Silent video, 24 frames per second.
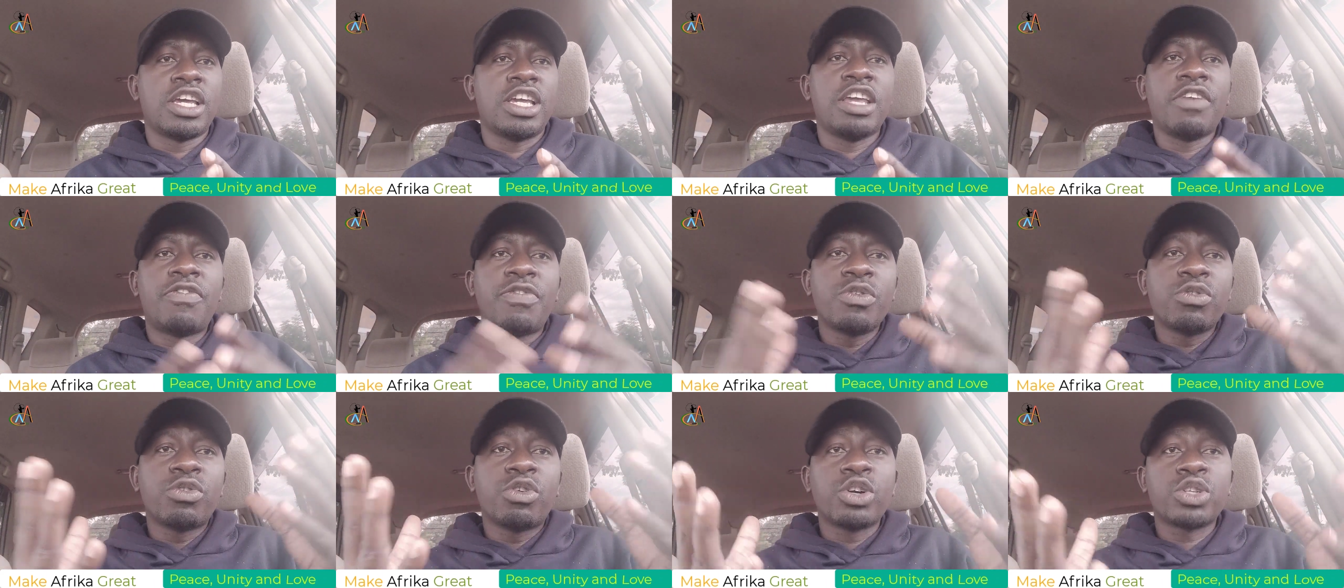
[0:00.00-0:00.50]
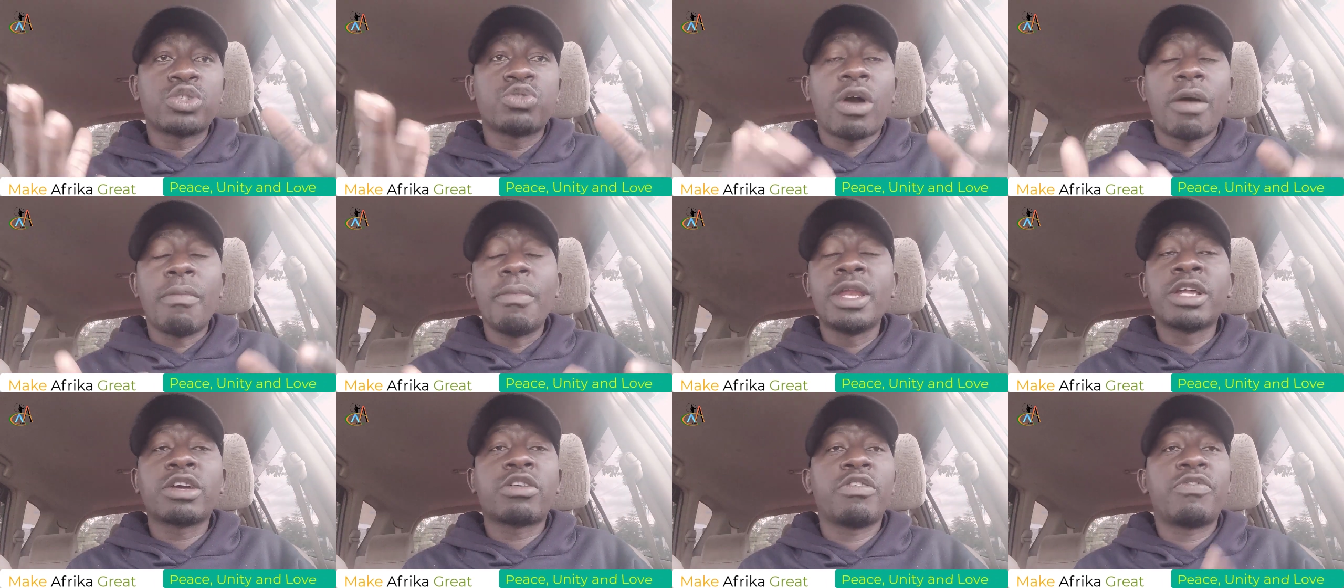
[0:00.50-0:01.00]
If you go to
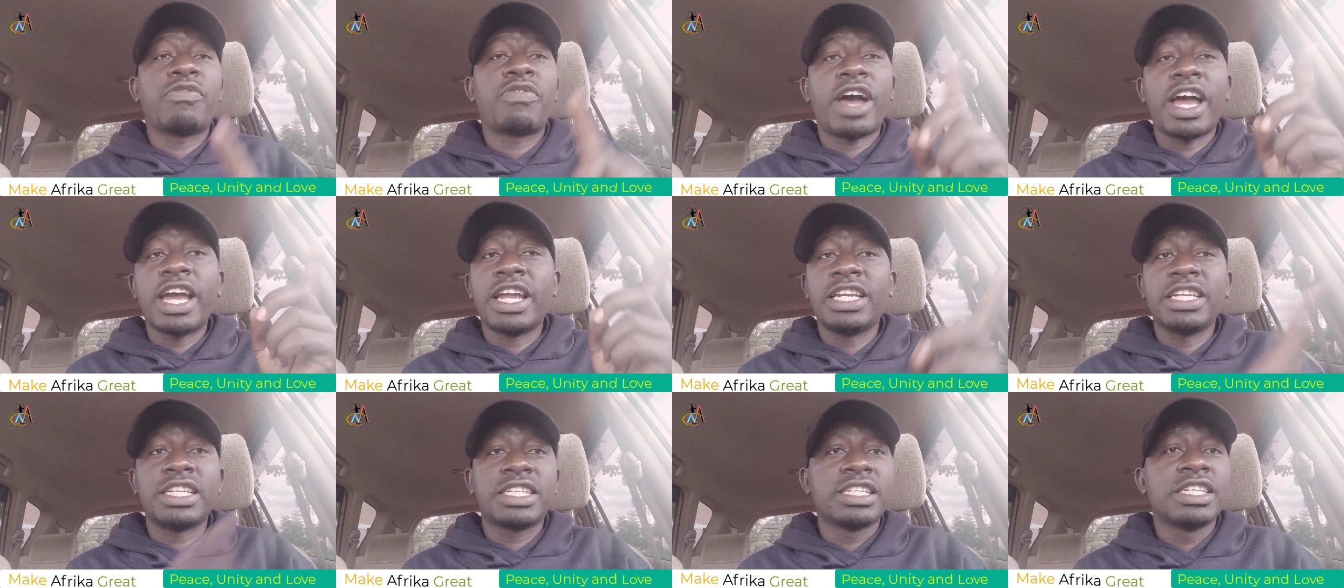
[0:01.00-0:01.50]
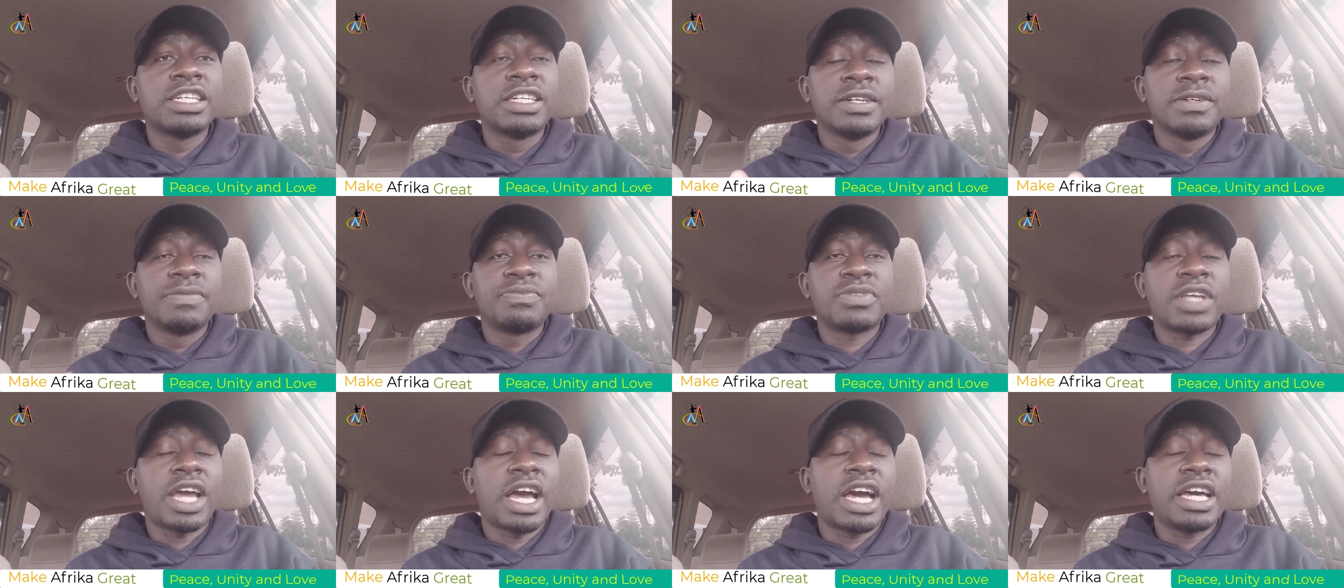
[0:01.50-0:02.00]
America, you find
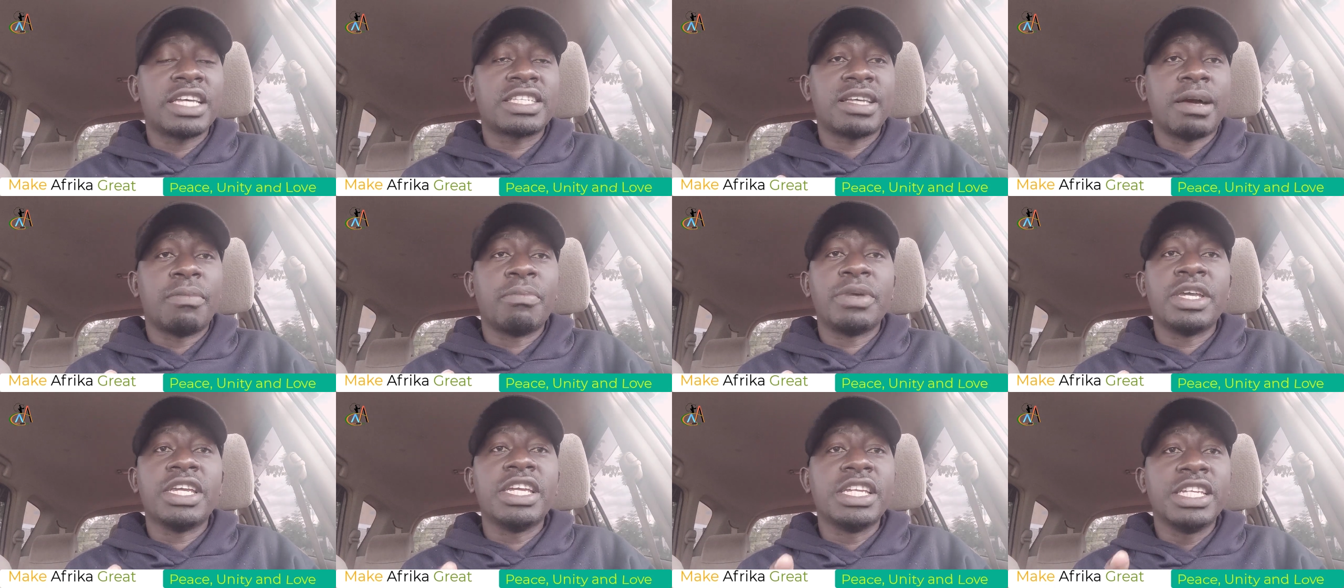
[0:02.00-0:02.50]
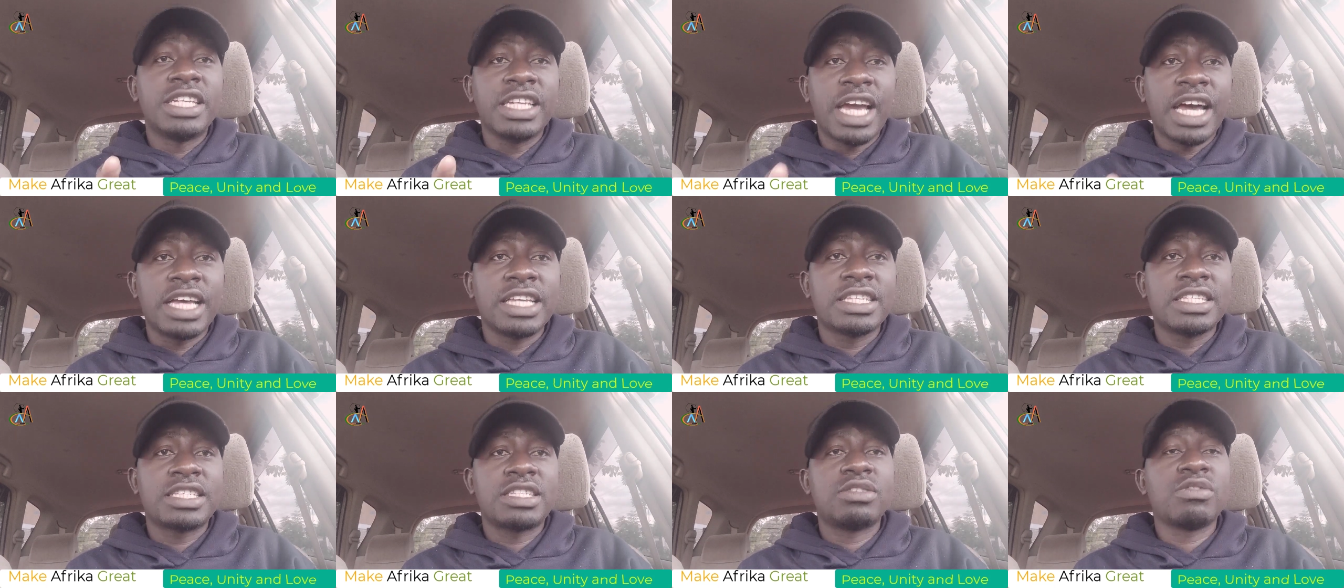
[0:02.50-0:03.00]
some
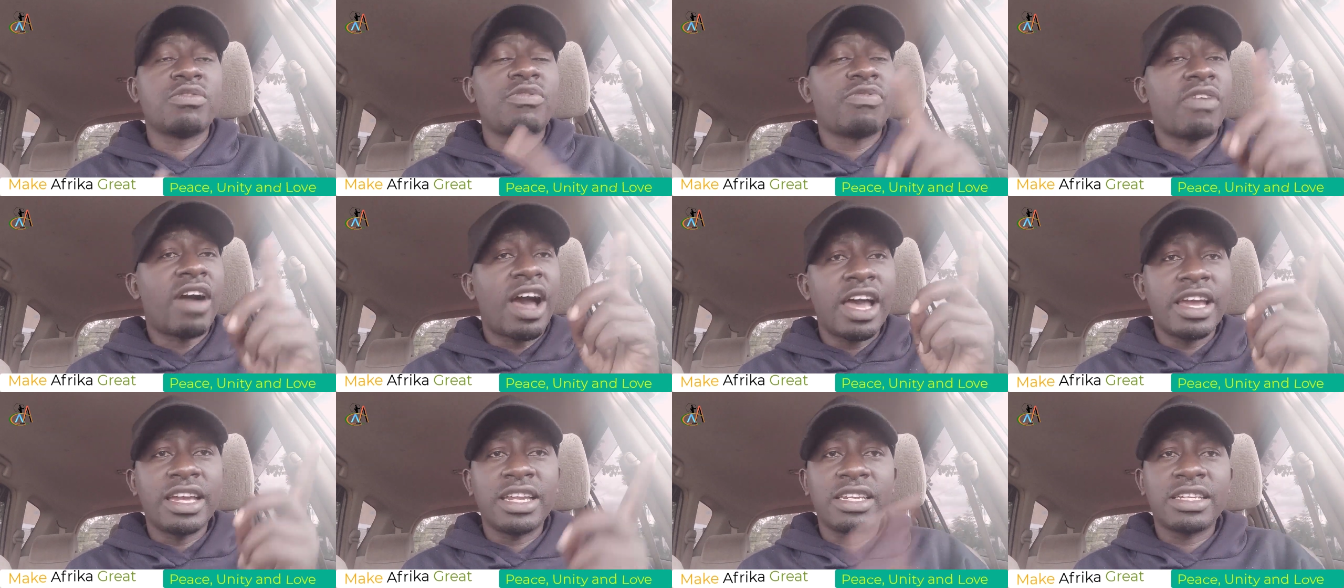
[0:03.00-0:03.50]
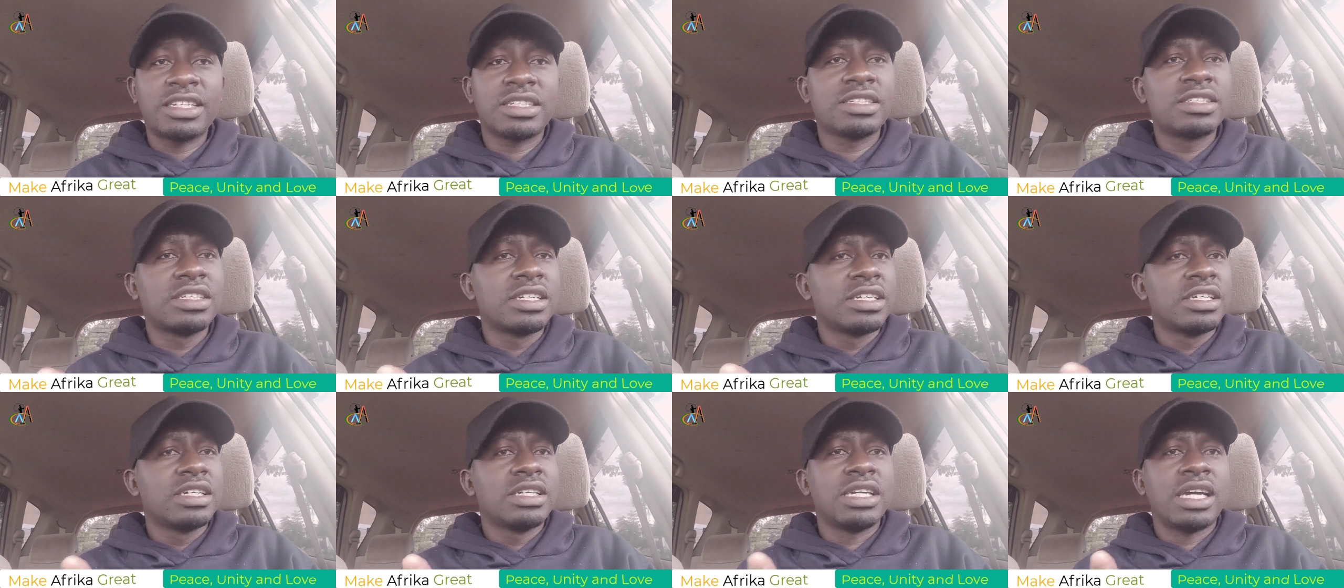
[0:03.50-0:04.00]
Indians, you find
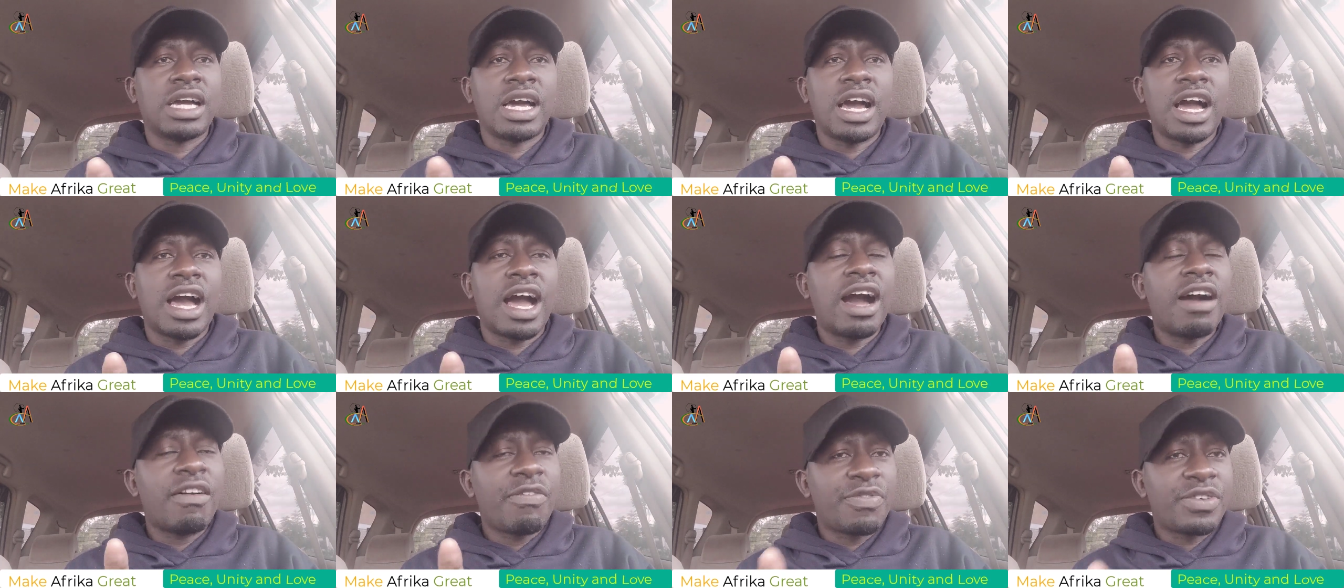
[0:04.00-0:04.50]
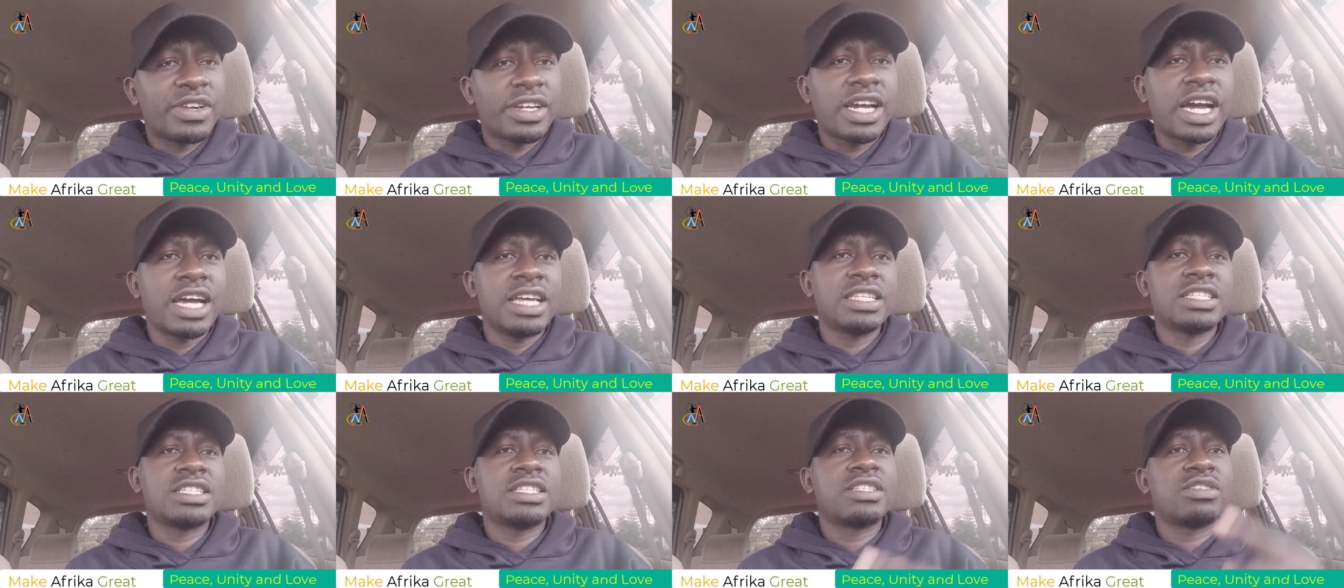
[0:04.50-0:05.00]

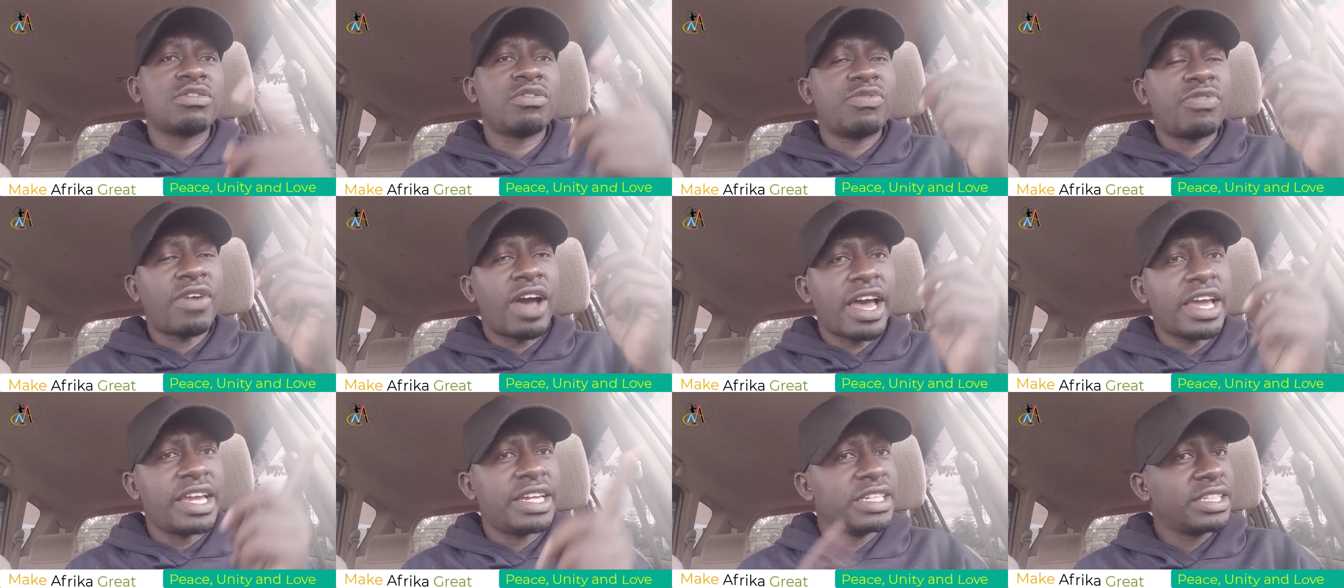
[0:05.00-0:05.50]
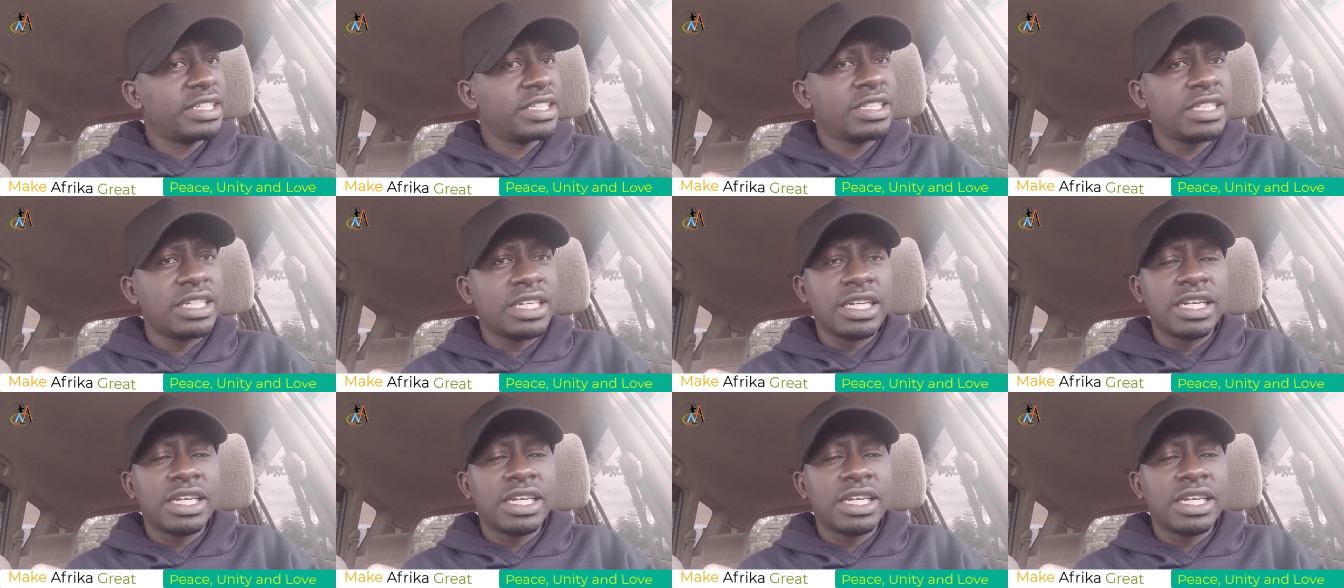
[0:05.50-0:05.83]
Africans, you find